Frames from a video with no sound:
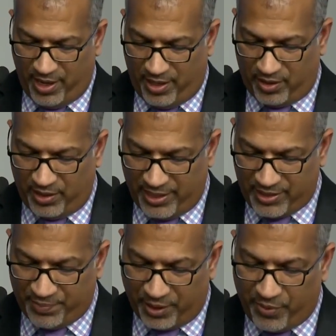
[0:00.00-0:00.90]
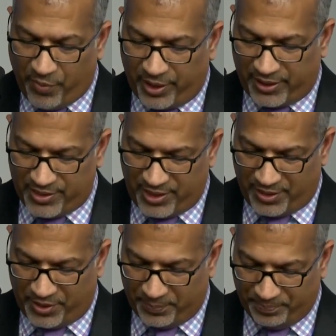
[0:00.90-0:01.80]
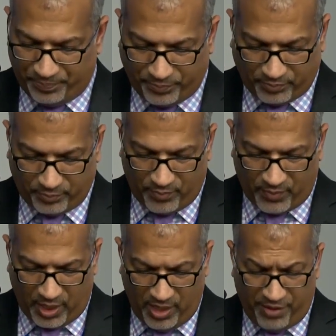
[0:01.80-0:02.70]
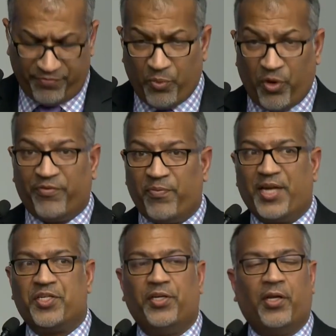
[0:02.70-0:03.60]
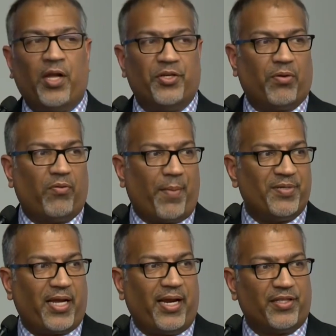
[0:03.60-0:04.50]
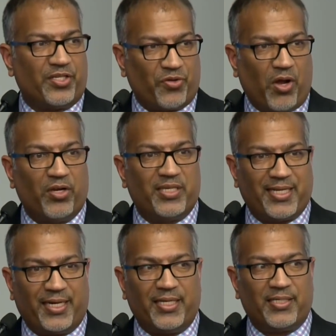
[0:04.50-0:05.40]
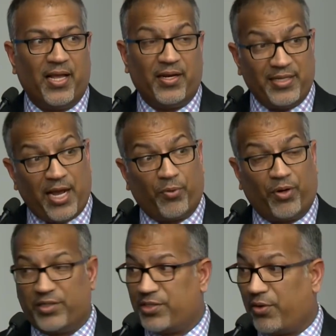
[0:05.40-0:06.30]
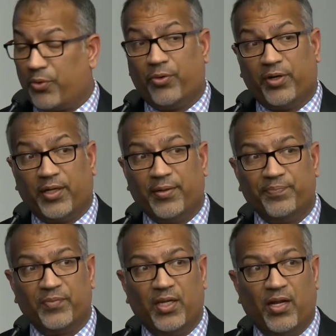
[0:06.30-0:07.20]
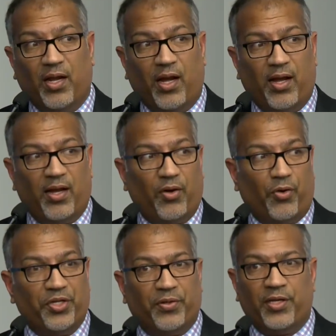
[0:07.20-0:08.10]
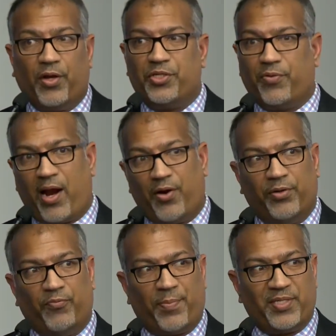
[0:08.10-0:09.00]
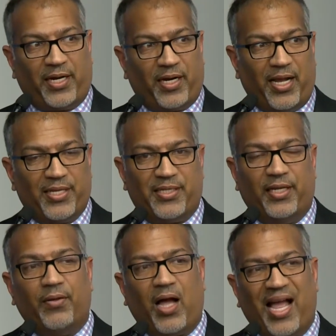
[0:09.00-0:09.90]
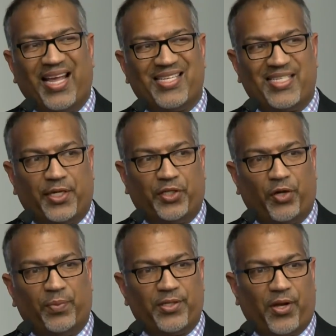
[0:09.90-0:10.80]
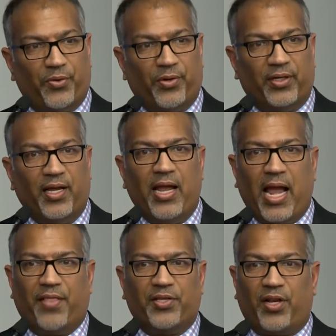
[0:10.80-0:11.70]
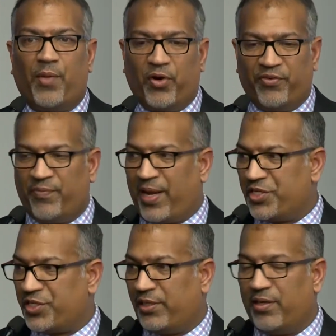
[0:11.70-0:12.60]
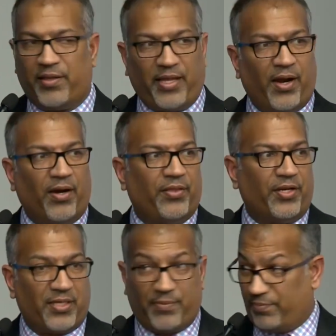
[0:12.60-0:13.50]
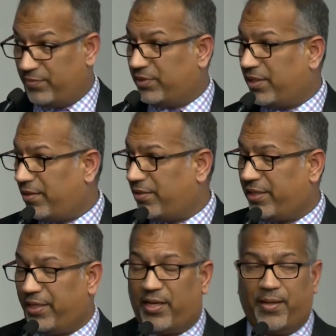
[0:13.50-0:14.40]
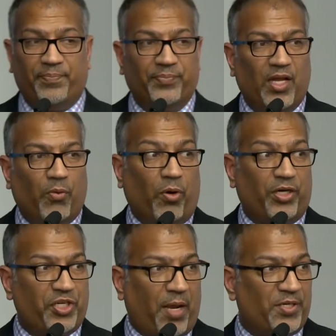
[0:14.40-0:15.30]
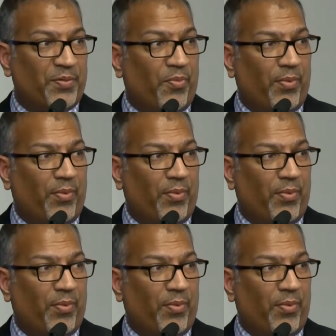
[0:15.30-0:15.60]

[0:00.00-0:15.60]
And it's something we want to continue. For more information, you can go to our website at strongcitiesnetwork.org, or you can go to our own website at ISD, isdglobal.org, and there's a lot more information there. There's the workshop